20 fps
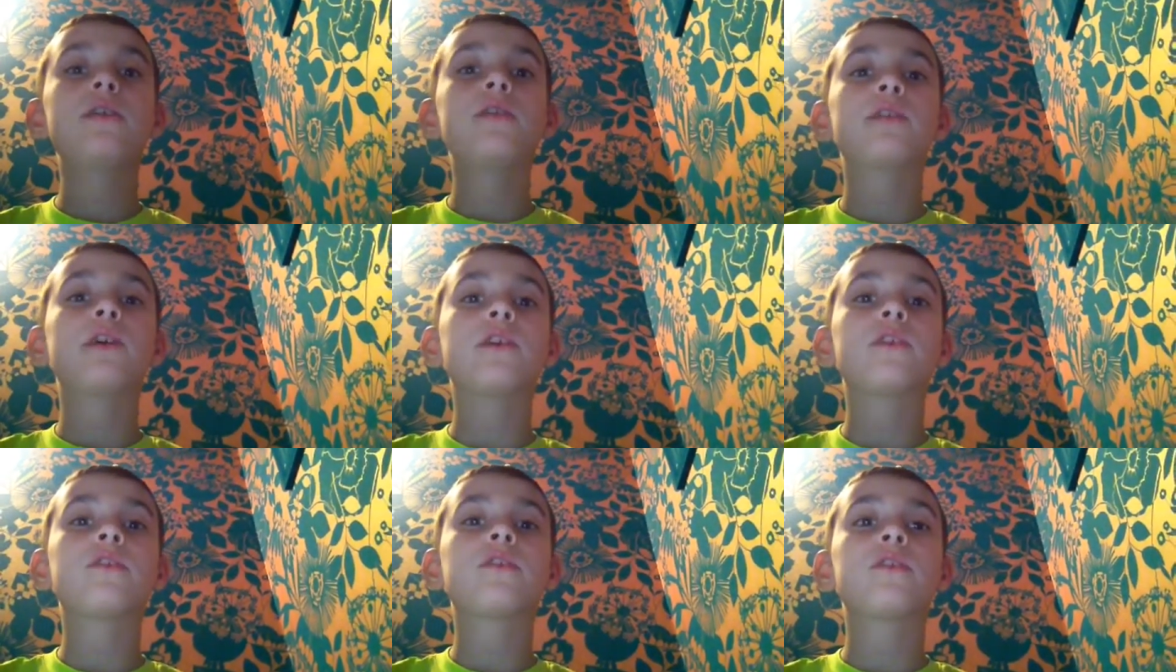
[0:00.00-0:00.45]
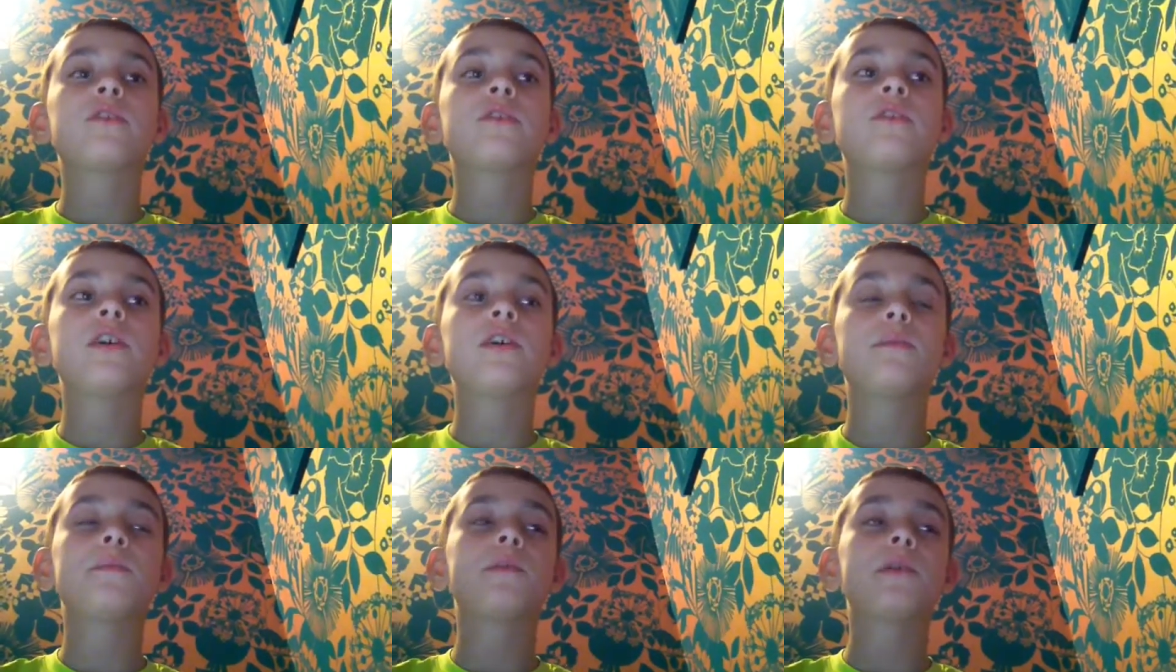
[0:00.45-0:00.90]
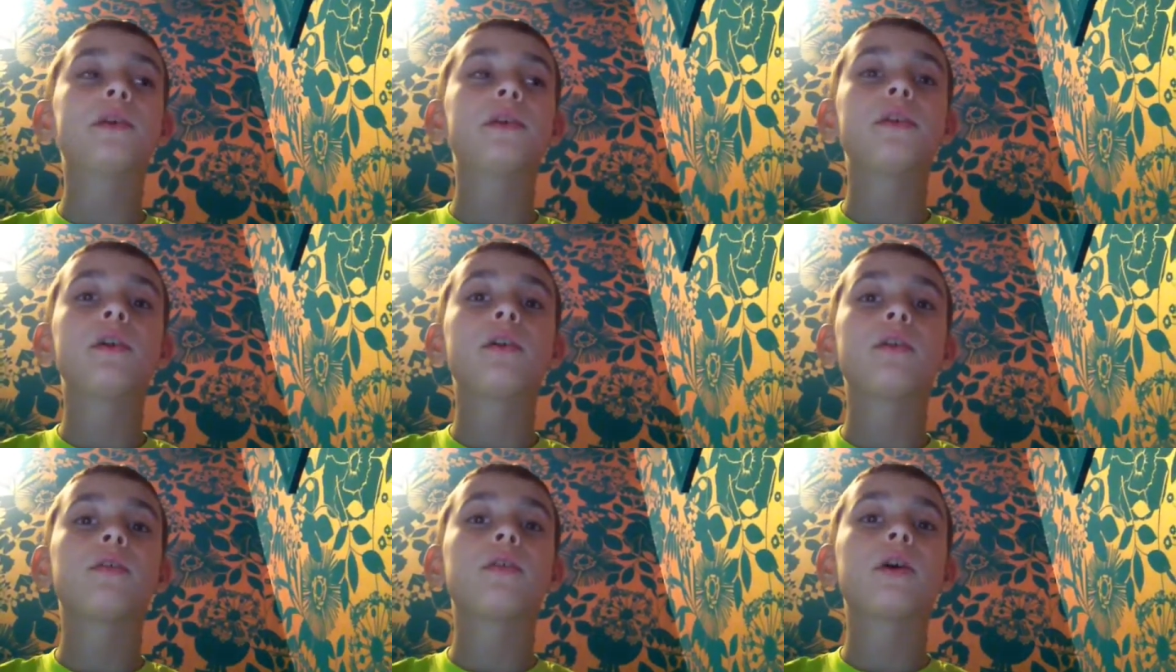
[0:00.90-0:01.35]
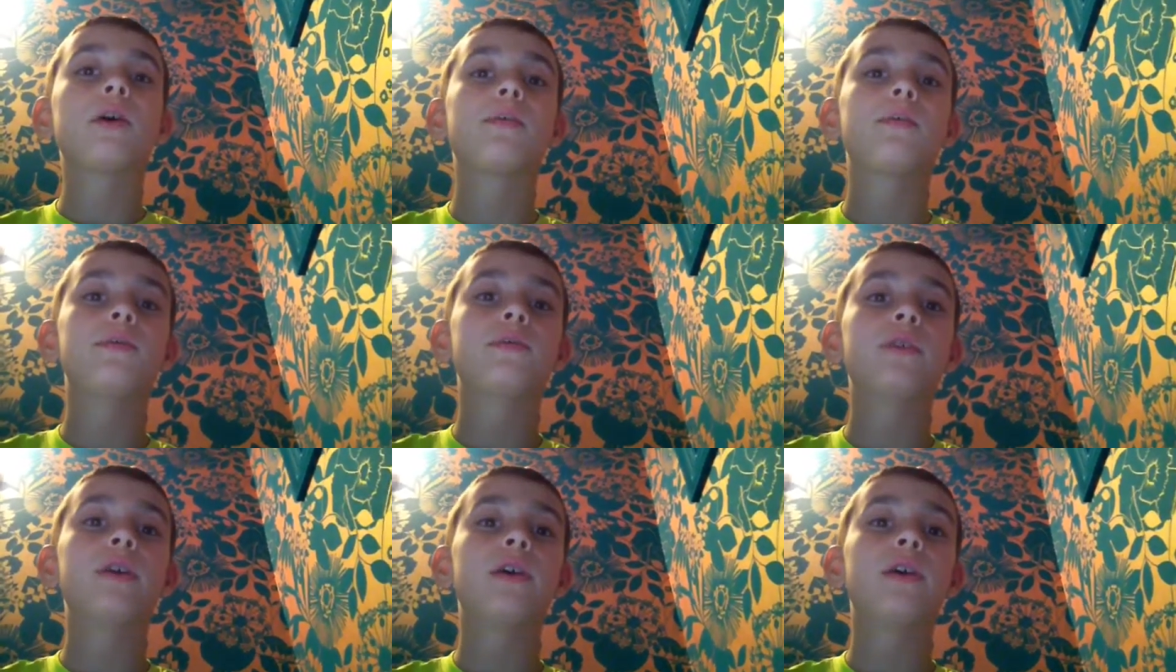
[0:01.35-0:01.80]
and that's going to take me another
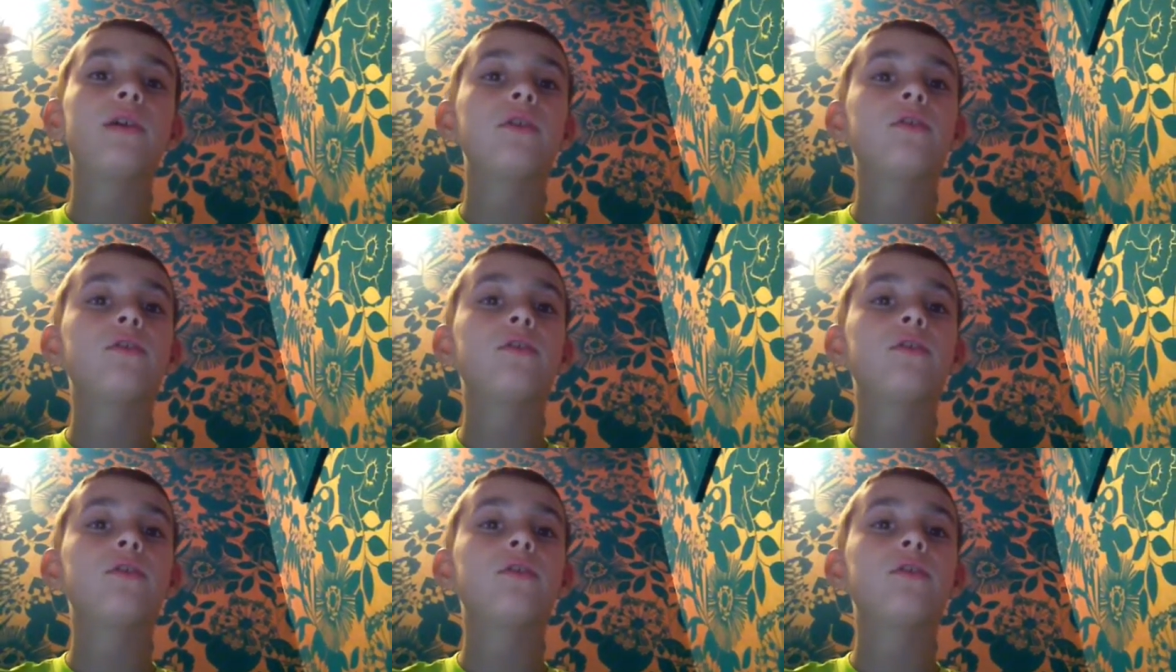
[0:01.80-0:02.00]
couple days.